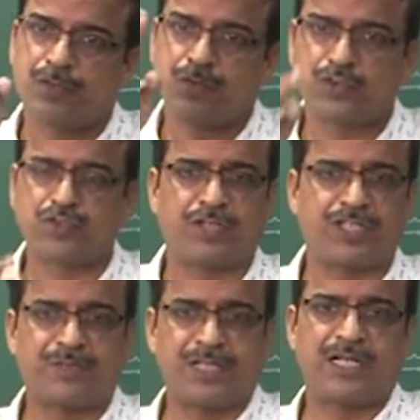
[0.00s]
two
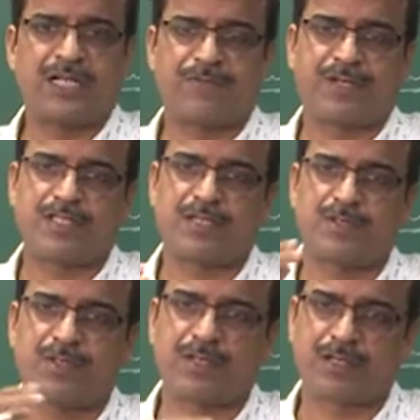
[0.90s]
storage building, let for
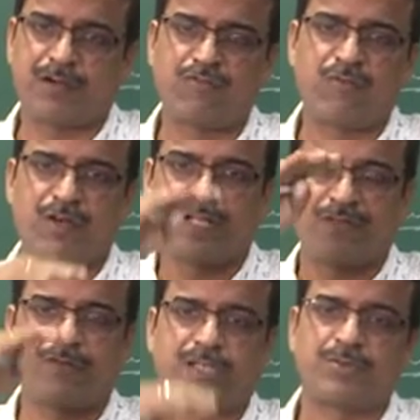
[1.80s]
example the ground floor and the
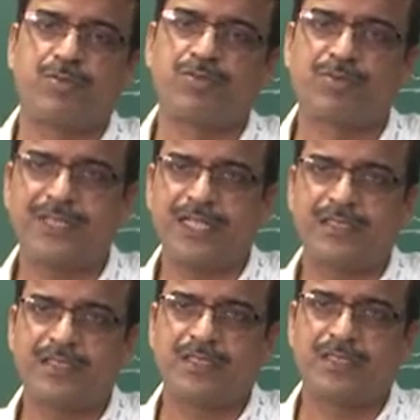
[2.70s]
first floor to be that,